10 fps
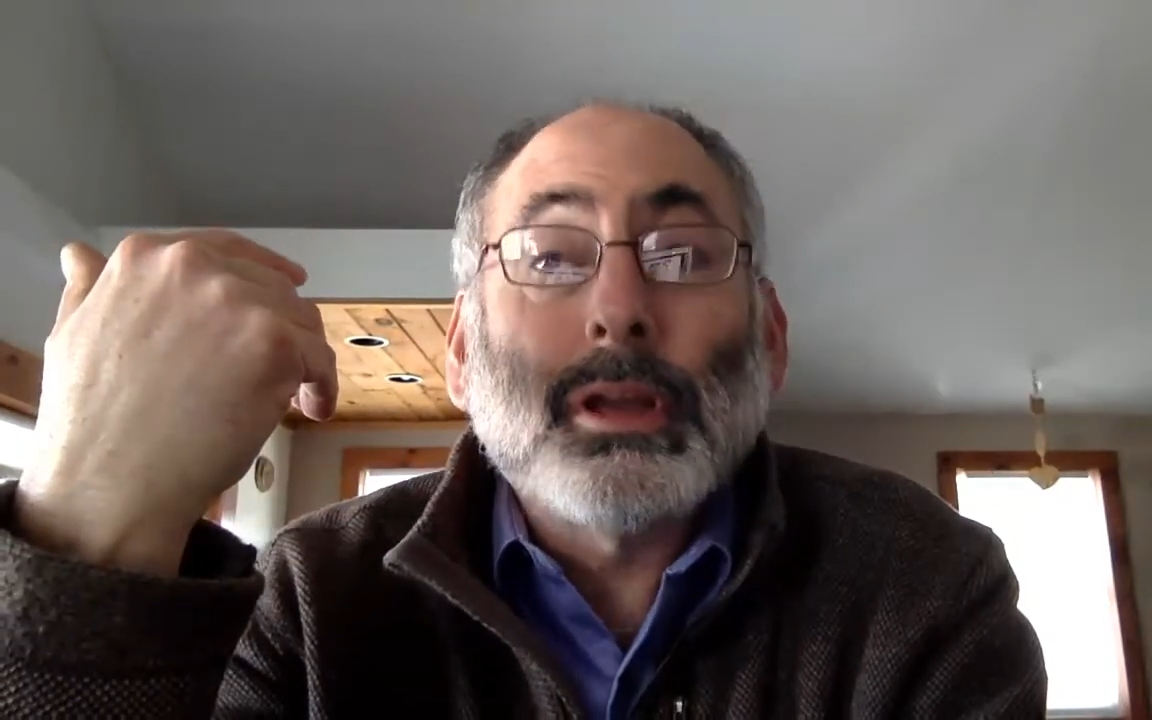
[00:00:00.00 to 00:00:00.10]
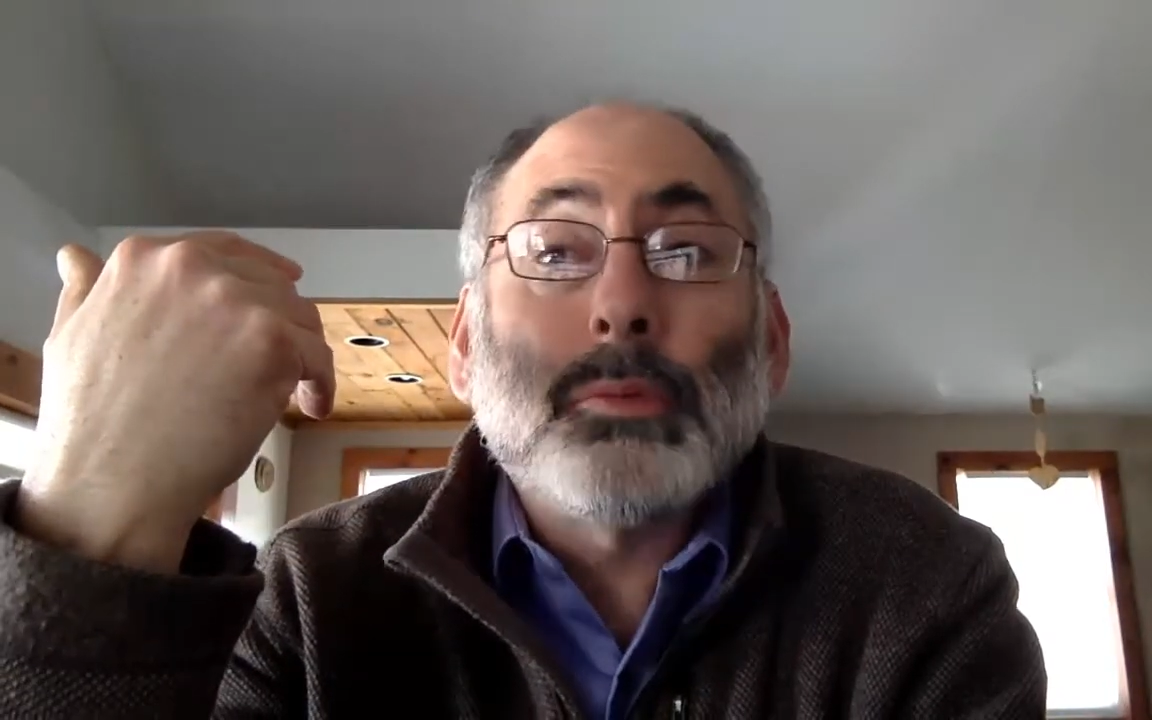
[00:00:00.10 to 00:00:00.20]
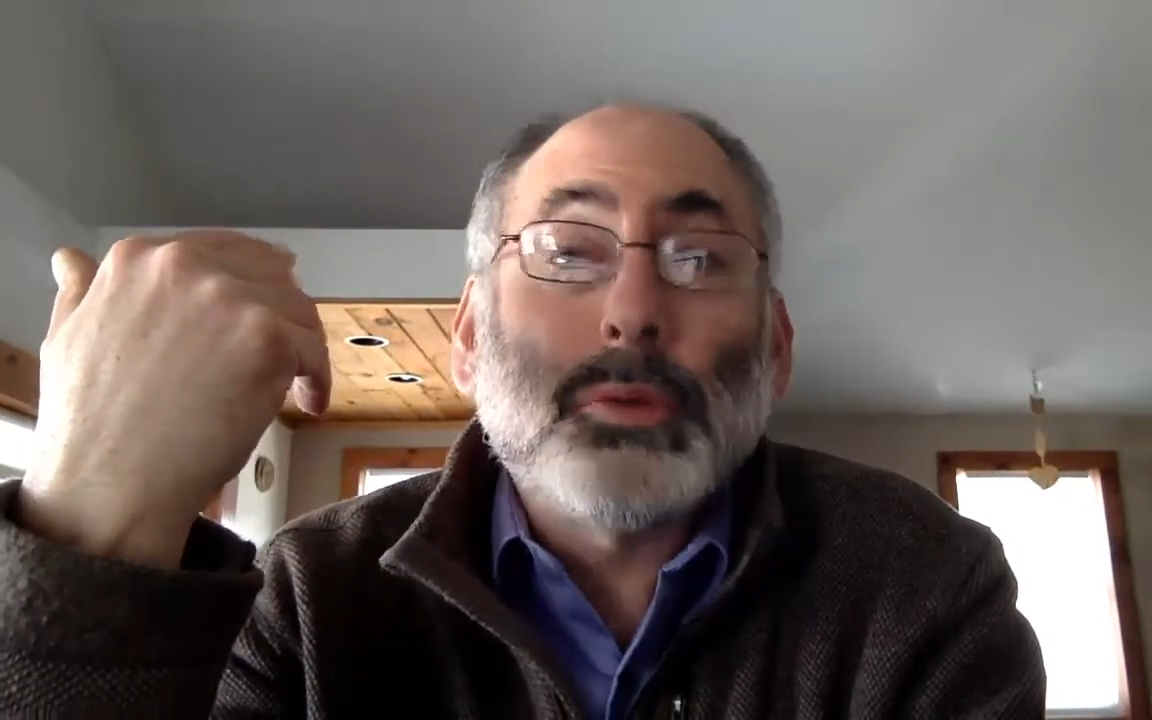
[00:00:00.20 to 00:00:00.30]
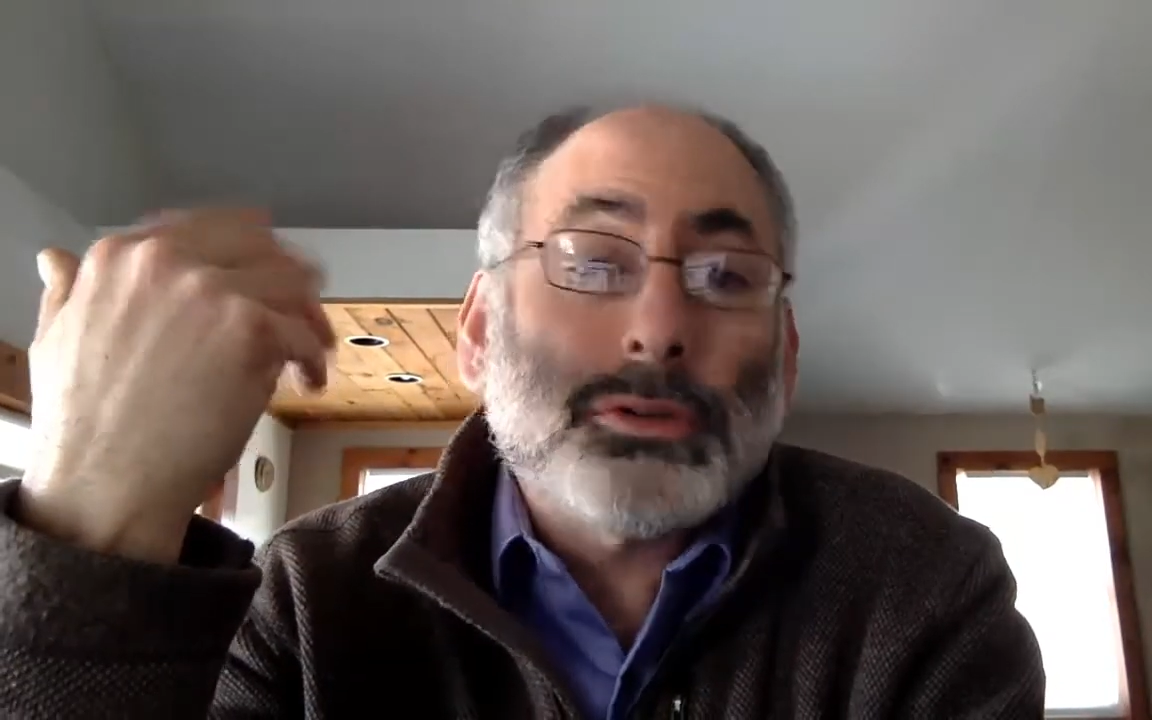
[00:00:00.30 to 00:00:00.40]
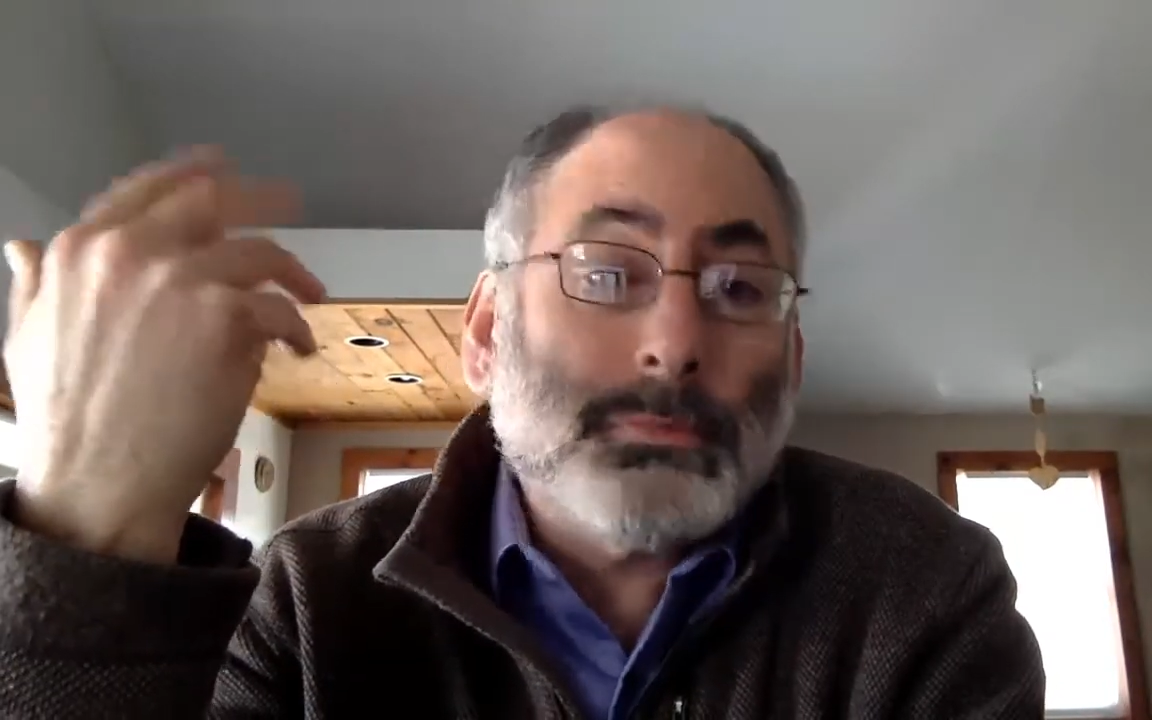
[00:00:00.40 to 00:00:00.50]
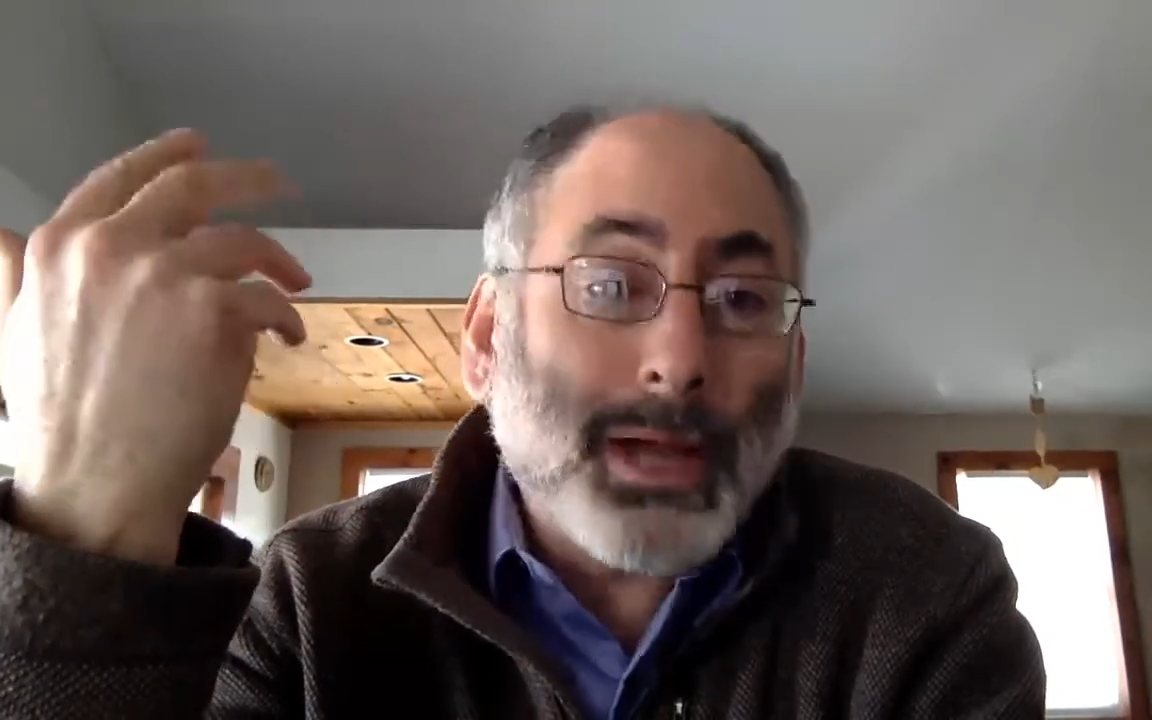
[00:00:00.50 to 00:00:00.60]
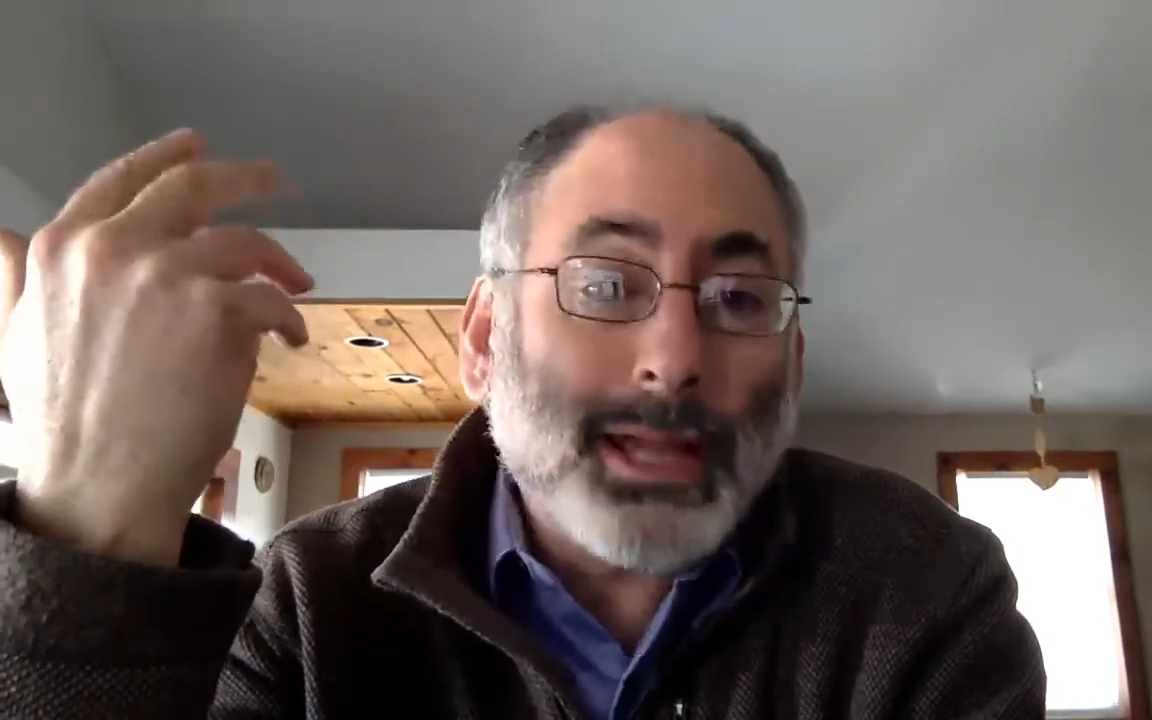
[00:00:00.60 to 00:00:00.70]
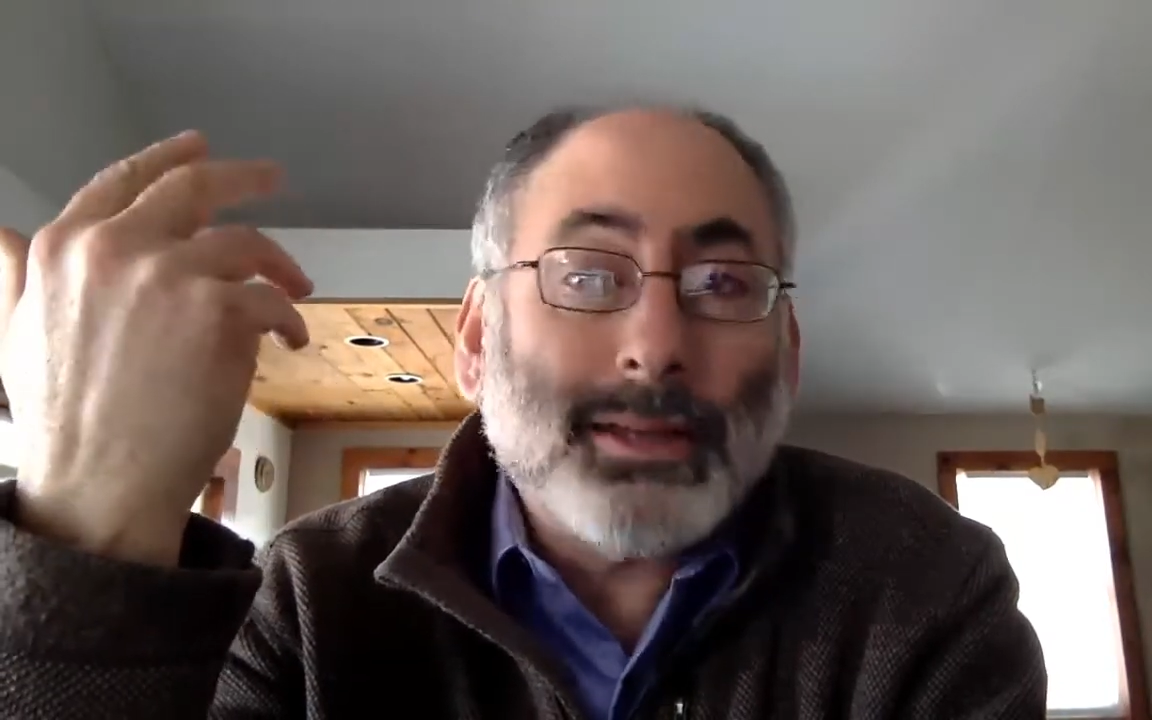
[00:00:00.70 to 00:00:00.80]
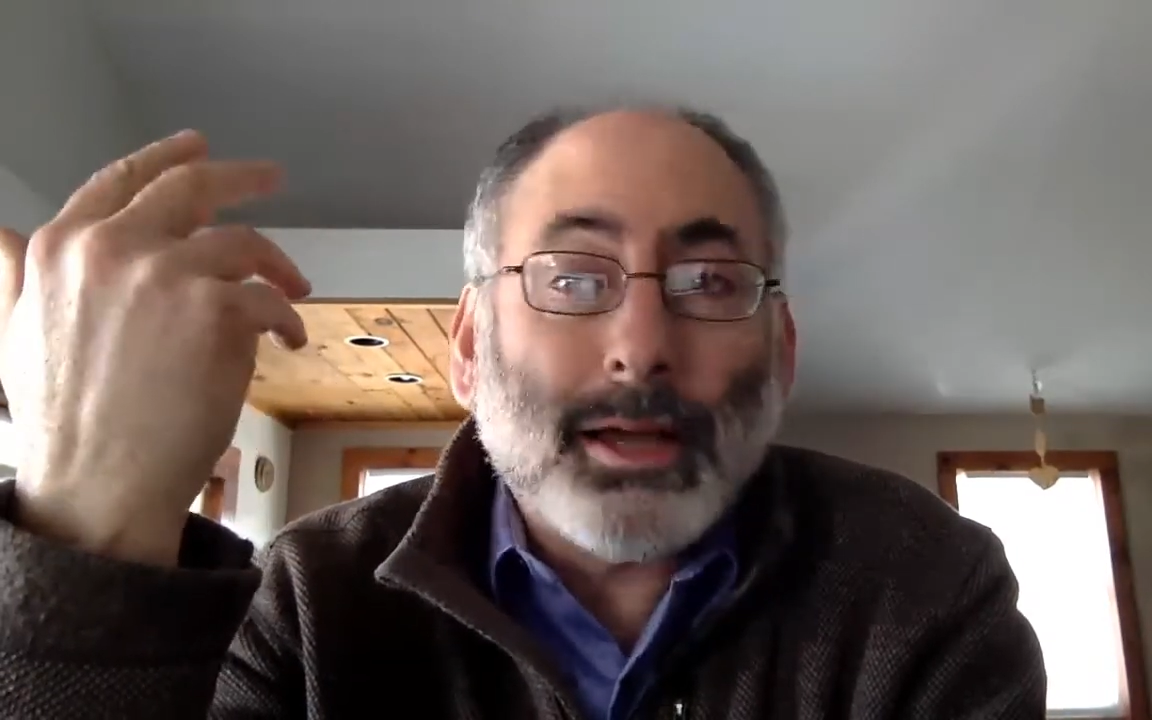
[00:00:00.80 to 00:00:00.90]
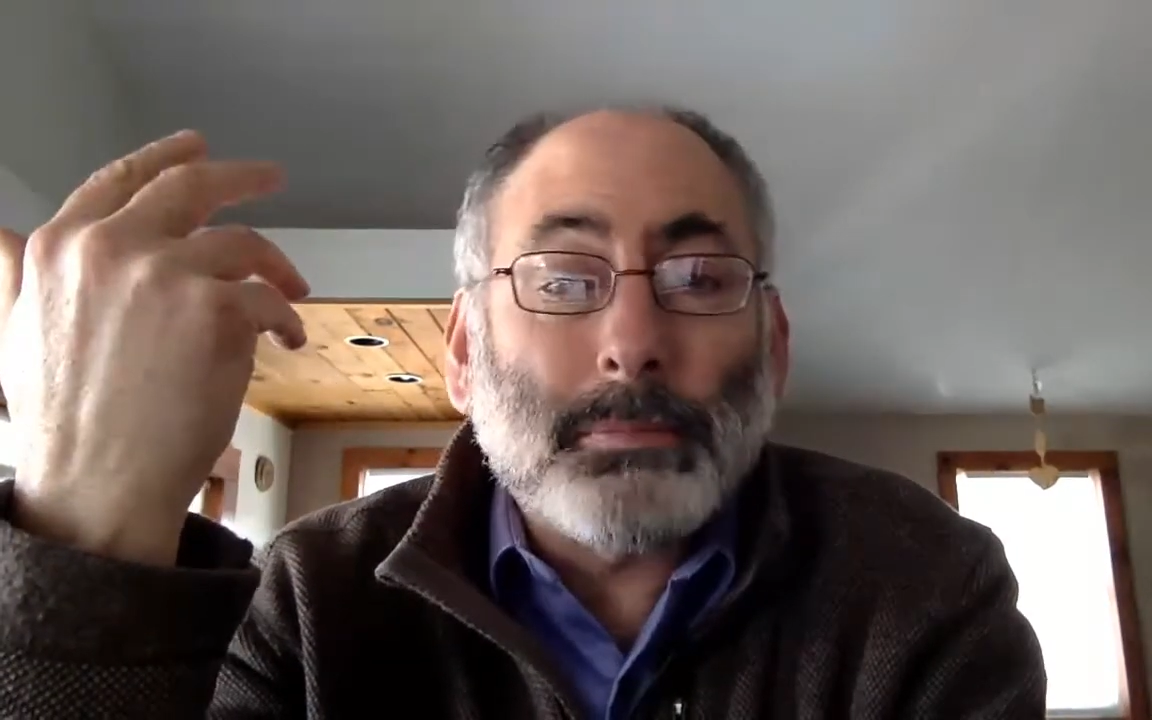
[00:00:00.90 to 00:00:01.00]
which
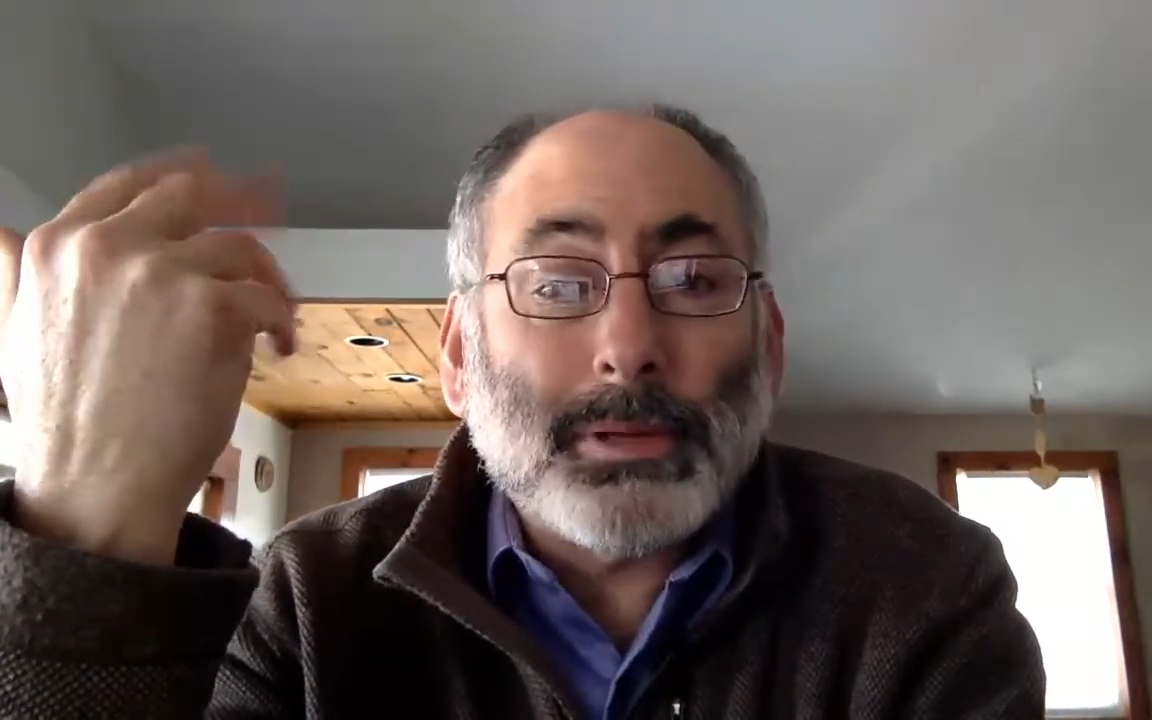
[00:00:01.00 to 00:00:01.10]
might not